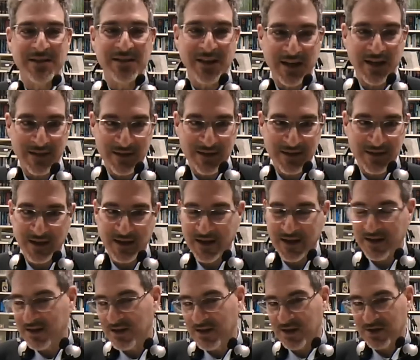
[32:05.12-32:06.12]
states
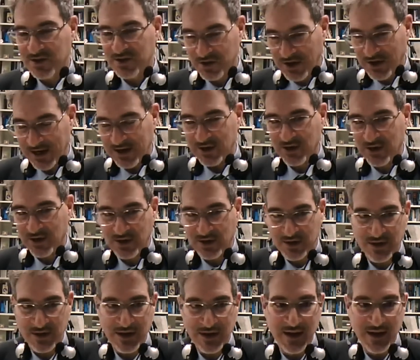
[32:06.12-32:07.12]
like Australia
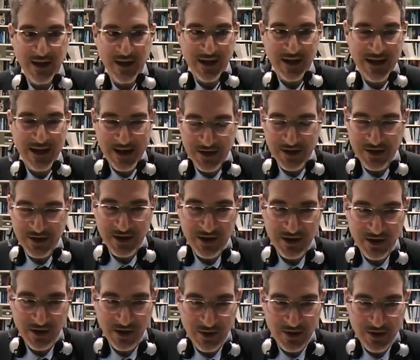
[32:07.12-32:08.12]
or
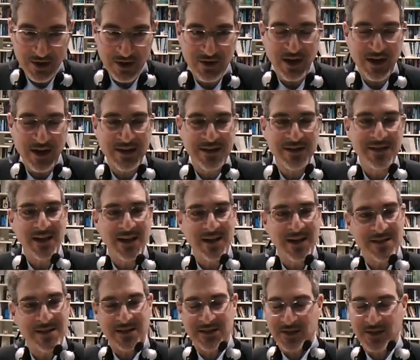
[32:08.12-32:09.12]
Canada or the United
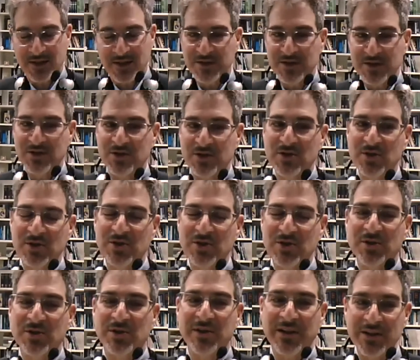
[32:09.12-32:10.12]
States, there's a
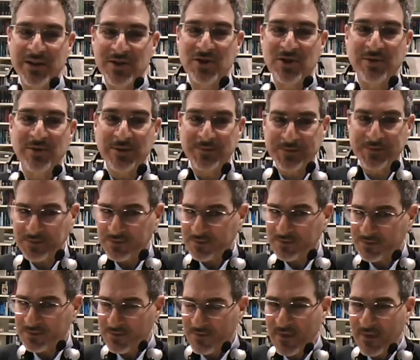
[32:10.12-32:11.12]
constitutional instrument
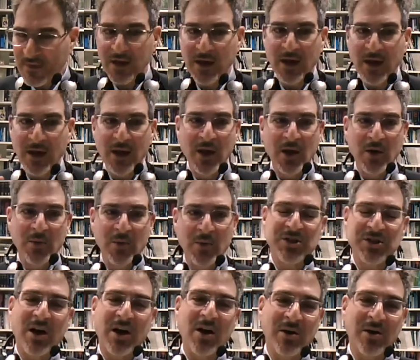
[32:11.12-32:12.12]
which
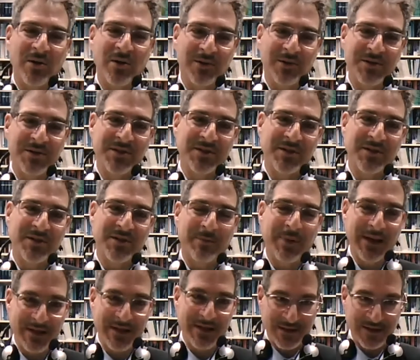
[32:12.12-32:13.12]
holds the
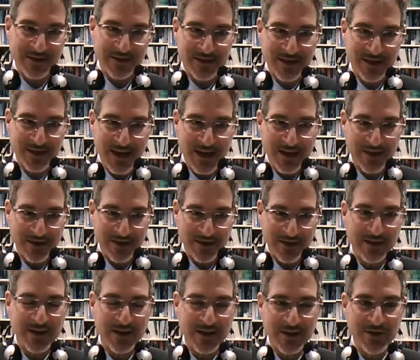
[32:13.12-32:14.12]
pieces together
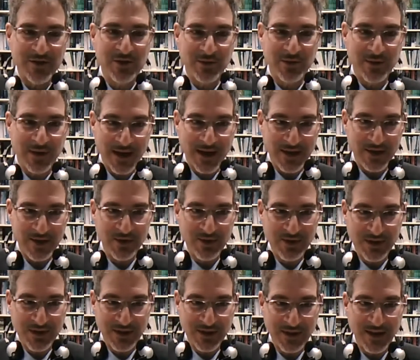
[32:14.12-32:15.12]
into a
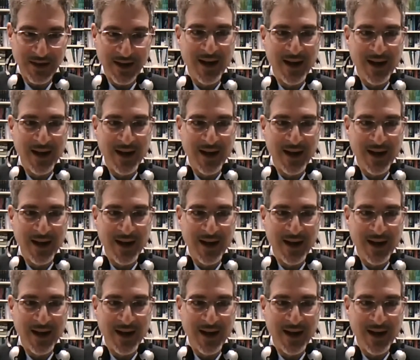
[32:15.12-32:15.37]
union.